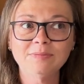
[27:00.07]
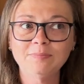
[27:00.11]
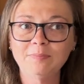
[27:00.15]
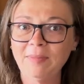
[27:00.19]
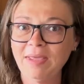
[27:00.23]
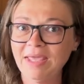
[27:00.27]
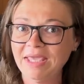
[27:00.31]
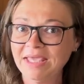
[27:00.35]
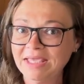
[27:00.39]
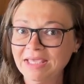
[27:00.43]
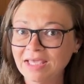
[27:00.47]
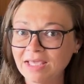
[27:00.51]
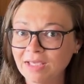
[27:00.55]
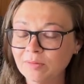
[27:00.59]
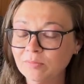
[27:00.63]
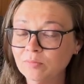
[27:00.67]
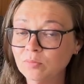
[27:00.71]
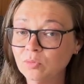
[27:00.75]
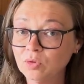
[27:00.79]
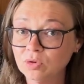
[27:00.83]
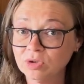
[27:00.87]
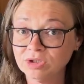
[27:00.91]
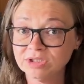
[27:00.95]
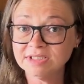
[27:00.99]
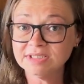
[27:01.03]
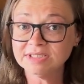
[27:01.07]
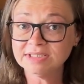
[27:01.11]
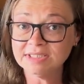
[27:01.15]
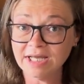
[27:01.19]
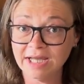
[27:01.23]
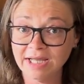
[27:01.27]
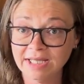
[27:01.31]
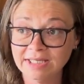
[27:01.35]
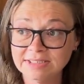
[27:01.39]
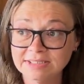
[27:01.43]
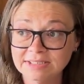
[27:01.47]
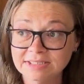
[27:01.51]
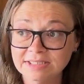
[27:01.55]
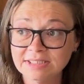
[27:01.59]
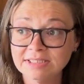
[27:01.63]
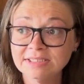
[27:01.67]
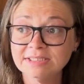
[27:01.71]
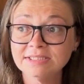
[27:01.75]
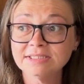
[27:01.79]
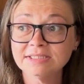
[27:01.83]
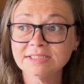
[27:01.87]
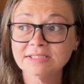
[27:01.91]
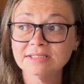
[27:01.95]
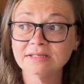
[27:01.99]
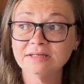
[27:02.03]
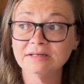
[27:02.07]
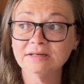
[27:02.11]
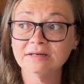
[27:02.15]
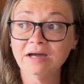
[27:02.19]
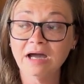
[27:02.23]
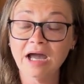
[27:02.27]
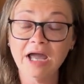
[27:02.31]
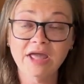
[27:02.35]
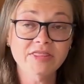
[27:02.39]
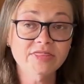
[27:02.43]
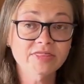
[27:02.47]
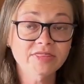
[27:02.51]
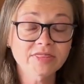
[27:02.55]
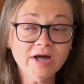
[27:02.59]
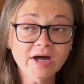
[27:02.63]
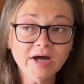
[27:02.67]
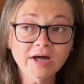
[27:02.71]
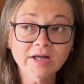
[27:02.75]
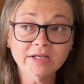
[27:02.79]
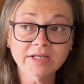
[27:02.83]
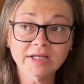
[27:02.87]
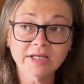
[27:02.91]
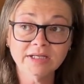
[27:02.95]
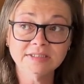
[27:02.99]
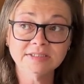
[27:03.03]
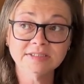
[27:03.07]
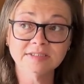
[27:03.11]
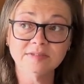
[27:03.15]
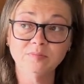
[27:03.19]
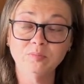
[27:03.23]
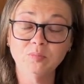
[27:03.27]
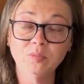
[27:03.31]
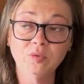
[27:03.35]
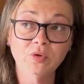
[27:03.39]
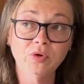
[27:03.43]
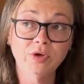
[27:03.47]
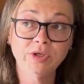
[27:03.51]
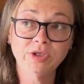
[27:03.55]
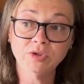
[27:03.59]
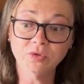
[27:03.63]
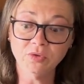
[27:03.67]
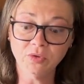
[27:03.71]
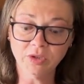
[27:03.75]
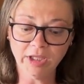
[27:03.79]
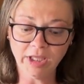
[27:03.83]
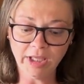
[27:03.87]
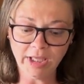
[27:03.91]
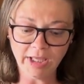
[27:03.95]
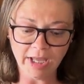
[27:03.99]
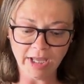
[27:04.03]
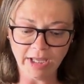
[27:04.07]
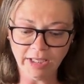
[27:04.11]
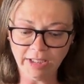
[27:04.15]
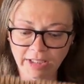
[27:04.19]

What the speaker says: making more sizes. I thought at some point, okay, I